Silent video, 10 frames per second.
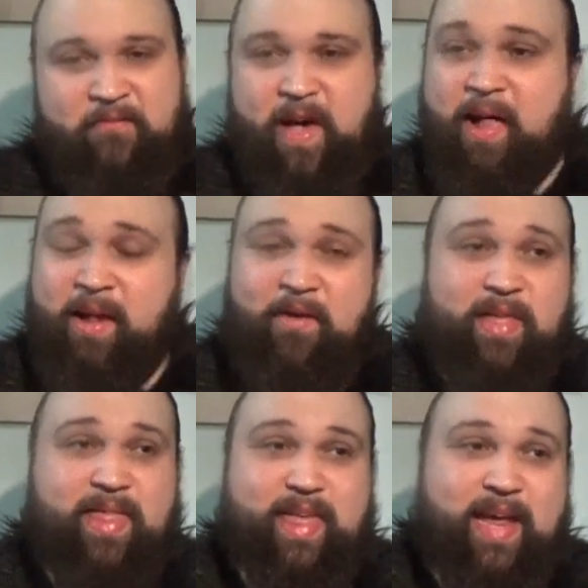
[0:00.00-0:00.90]
And I
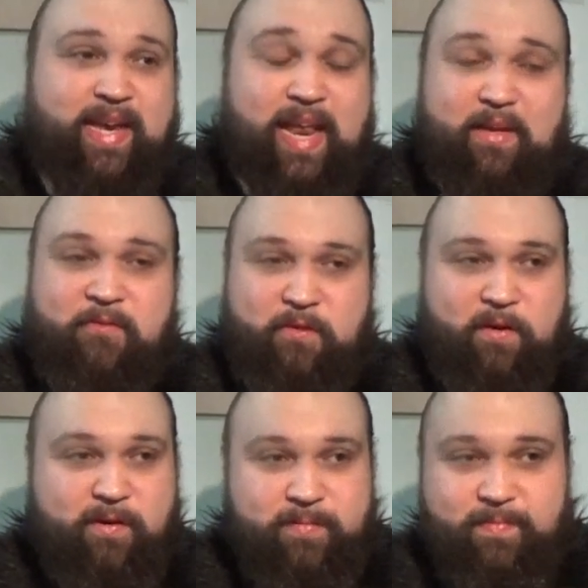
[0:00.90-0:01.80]
fell in love with it. I did
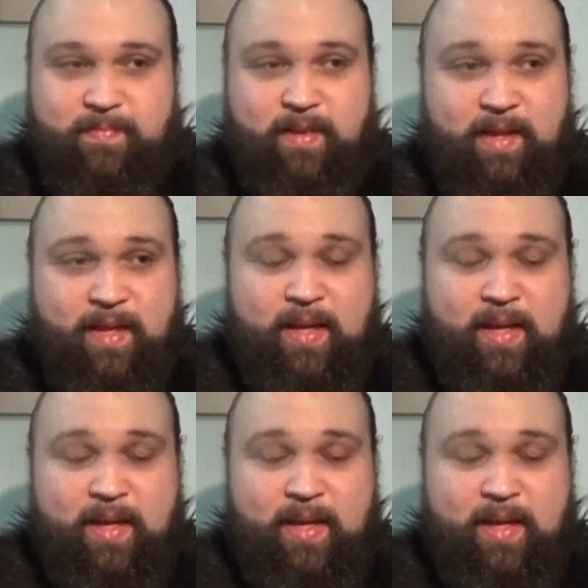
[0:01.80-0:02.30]
it for,